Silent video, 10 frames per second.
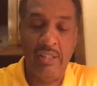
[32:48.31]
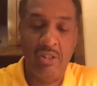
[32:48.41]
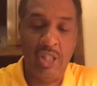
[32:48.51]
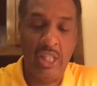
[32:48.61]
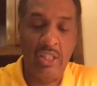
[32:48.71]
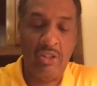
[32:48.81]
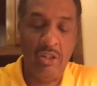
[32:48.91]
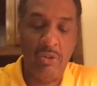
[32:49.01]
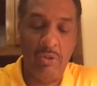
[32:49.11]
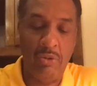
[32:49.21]
You see the
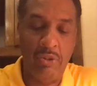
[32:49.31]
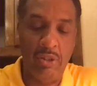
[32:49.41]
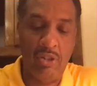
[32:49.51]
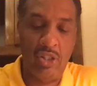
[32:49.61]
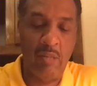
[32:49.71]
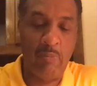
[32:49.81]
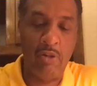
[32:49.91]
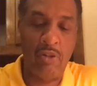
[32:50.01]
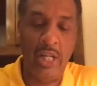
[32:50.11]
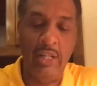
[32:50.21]
two distinct
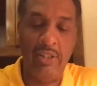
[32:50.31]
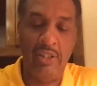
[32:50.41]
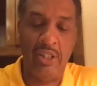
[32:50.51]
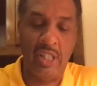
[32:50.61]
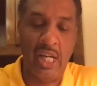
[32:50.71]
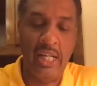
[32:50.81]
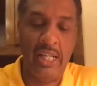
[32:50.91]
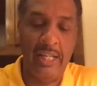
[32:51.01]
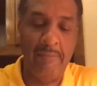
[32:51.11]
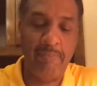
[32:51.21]
personalities in the
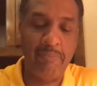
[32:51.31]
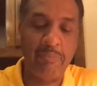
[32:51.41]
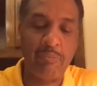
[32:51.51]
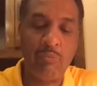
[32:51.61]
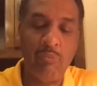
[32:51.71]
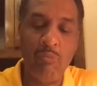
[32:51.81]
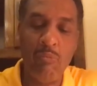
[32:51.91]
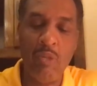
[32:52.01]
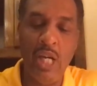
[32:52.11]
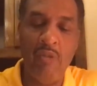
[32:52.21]
Godhead.
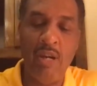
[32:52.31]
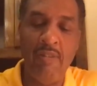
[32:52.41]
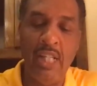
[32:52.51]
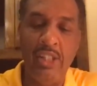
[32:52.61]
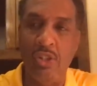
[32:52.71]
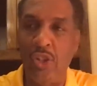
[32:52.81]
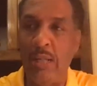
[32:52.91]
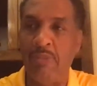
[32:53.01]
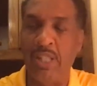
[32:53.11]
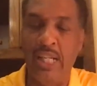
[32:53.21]
In Revelation
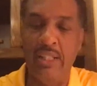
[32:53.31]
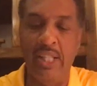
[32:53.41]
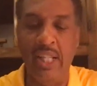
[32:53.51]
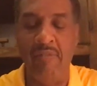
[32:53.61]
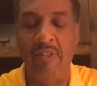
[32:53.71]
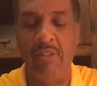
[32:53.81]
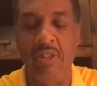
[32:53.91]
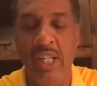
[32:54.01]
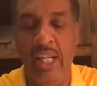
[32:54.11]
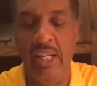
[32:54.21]
chapter 19 and verse
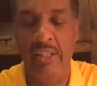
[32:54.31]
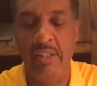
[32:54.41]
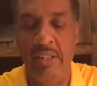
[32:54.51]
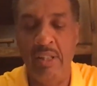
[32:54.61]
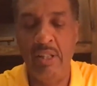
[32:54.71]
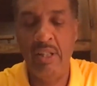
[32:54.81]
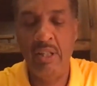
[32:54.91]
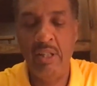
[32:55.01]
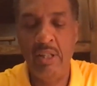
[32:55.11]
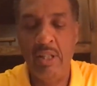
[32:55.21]
10,
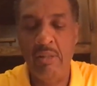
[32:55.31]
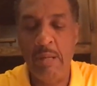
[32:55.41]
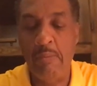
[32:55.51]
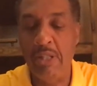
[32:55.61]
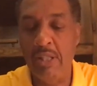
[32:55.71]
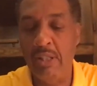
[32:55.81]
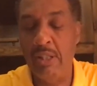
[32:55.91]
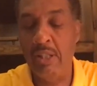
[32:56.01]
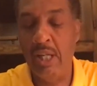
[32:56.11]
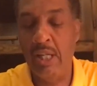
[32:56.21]
remember,
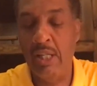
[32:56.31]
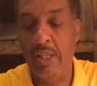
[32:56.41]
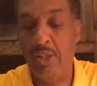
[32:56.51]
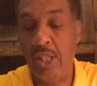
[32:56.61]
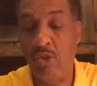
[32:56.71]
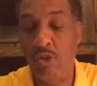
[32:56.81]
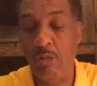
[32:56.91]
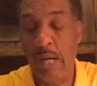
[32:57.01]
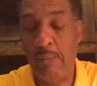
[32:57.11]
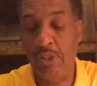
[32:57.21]
uh, it says, the
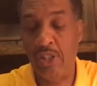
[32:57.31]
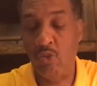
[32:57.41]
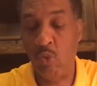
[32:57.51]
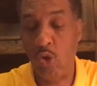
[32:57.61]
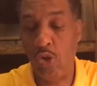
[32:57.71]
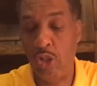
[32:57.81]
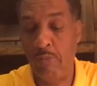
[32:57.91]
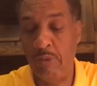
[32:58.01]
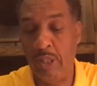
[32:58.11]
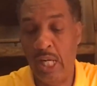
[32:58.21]
Bible says, worship,
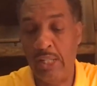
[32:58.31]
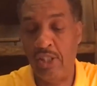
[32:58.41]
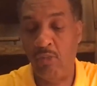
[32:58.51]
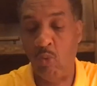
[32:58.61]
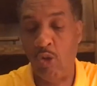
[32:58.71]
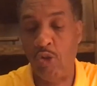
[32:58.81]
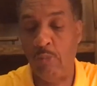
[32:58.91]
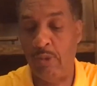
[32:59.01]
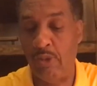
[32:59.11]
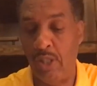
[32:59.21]
God said,
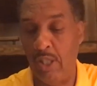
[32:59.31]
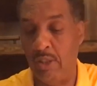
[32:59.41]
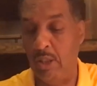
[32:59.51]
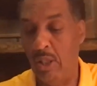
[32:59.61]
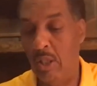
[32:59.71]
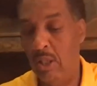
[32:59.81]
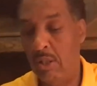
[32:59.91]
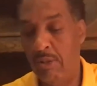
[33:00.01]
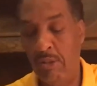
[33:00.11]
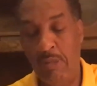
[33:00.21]
worship the Son
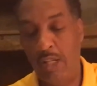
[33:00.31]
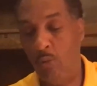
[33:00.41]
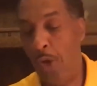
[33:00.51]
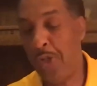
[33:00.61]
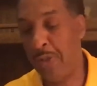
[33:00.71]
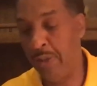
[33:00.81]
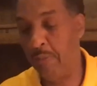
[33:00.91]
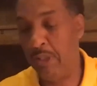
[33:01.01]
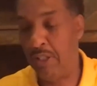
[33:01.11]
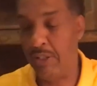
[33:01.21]
you better worship him
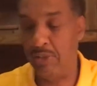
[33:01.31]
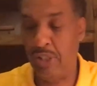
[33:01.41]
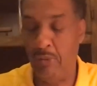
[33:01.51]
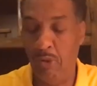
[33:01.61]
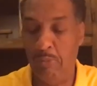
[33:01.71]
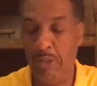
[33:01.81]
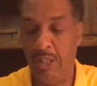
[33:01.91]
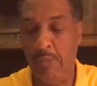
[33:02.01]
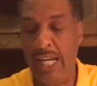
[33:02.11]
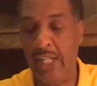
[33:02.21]
because he will
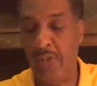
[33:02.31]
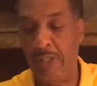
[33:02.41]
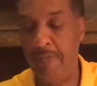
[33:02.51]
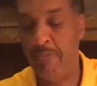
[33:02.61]
become angry.